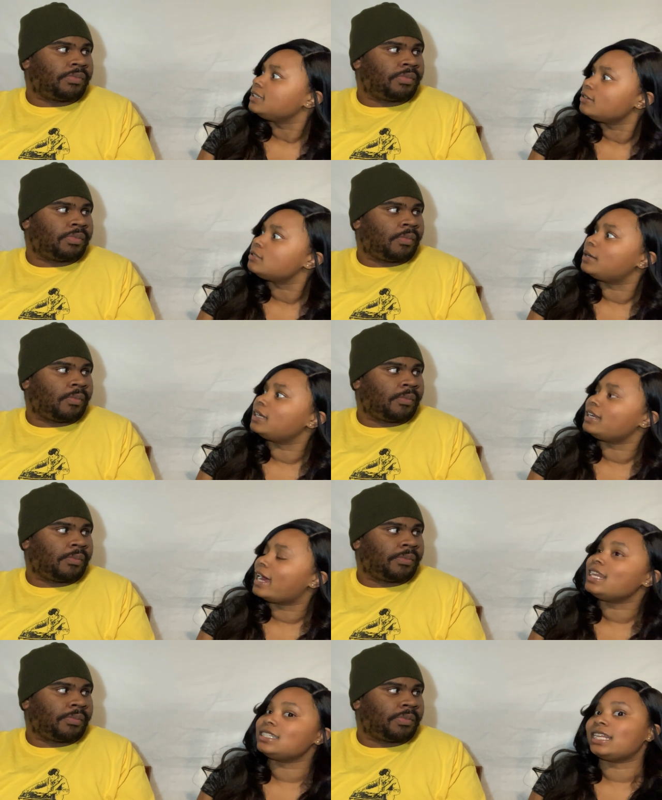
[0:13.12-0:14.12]
Speaker 1: He was born in the
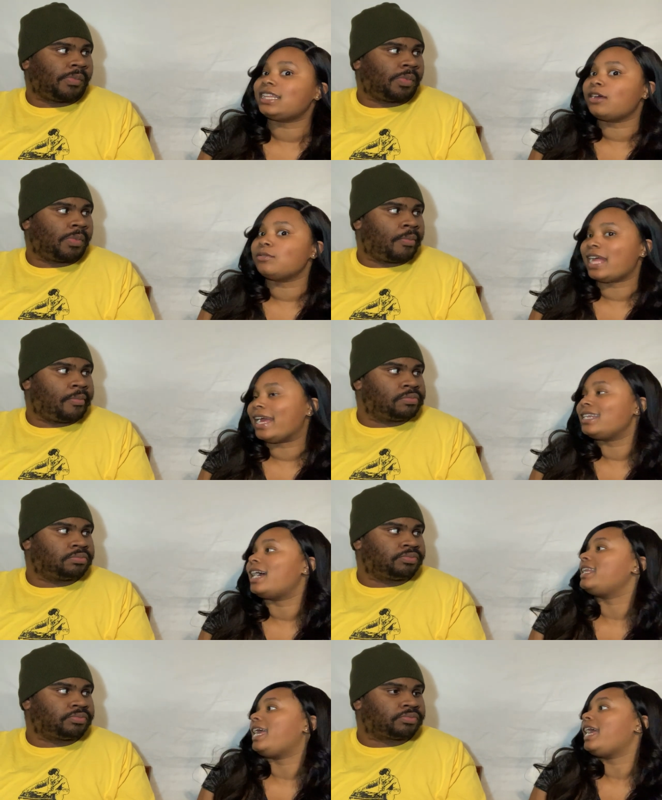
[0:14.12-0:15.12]
90s. I think it was like
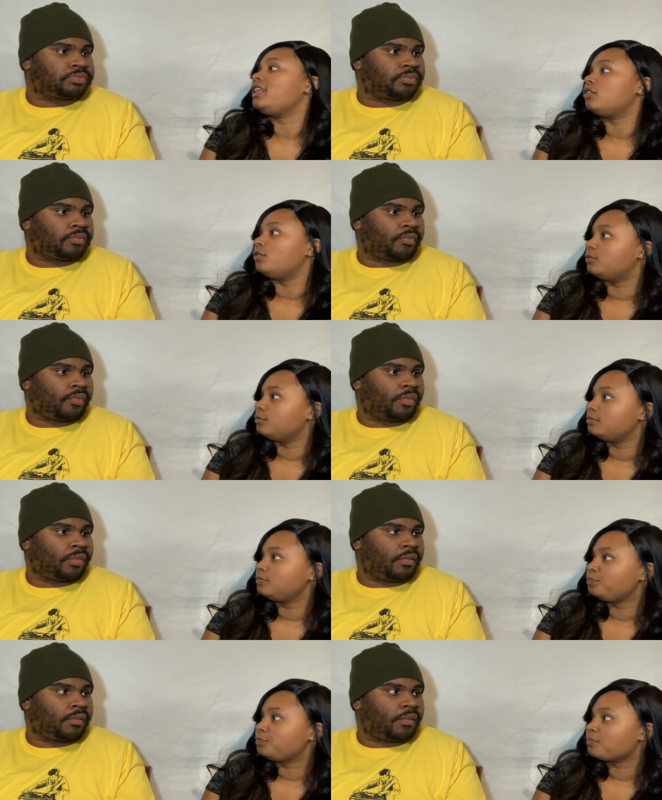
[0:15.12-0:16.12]
98 though,
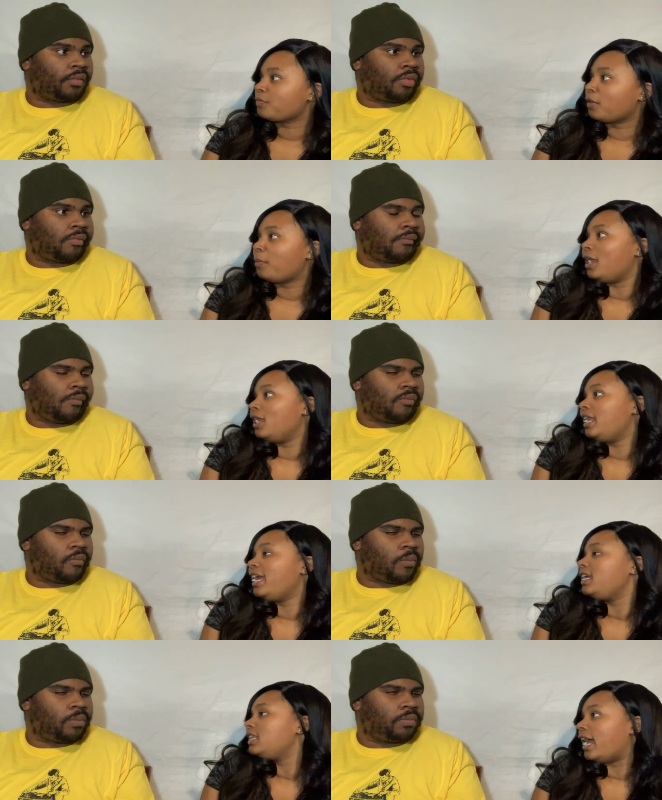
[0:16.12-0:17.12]
probably
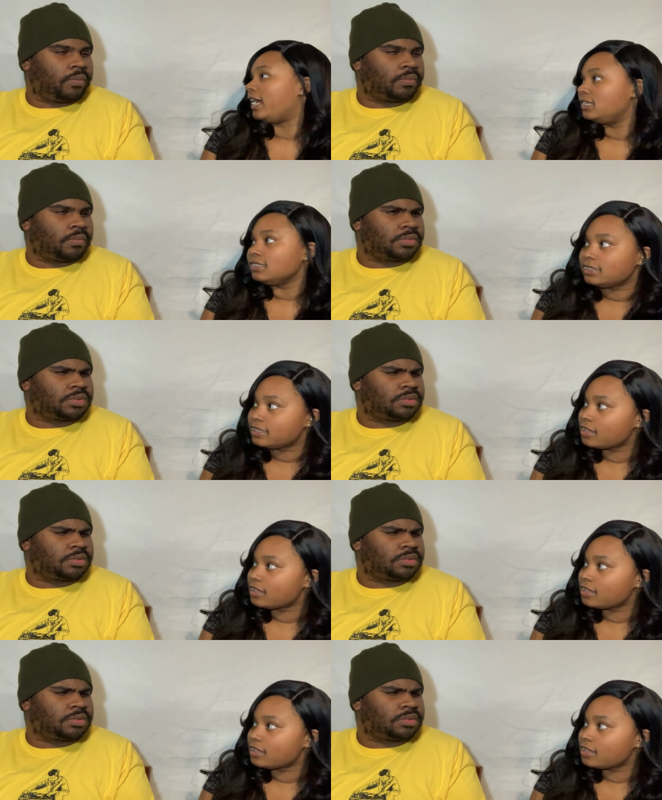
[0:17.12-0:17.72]
late 90s.